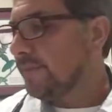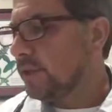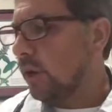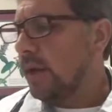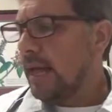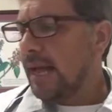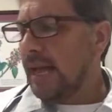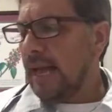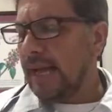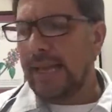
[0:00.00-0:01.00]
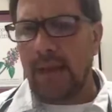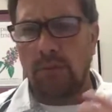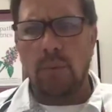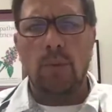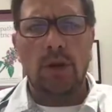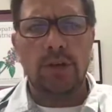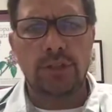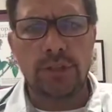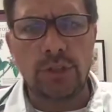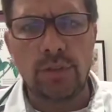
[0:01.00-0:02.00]
So again, what we want to
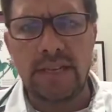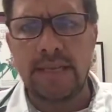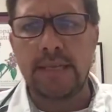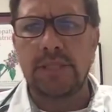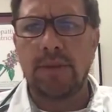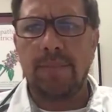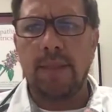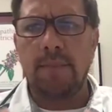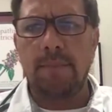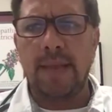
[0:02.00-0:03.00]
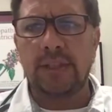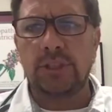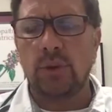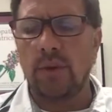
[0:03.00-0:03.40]
do is make sure